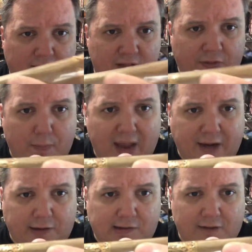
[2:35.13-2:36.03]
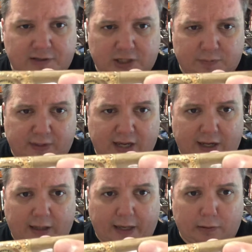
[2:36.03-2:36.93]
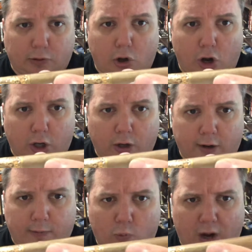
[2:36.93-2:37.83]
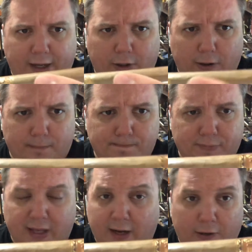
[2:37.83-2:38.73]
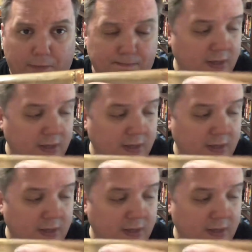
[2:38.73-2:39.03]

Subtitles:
And then the band itself has just been getting like longer and wider. I don't know.